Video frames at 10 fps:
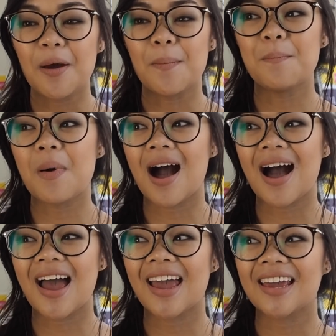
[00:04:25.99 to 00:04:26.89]

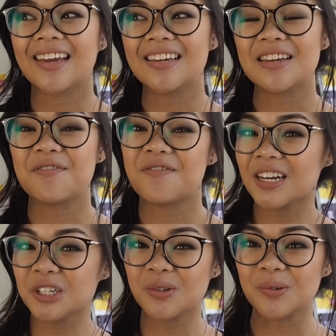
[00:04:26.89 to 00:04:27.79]
my
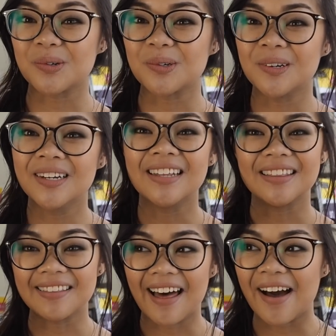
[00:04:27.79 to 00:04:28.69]
eventual
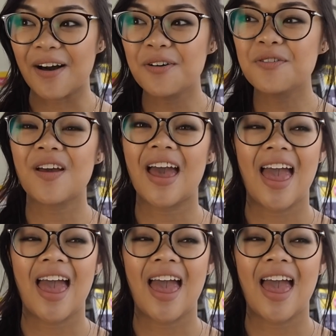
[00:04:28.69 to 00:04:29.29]
love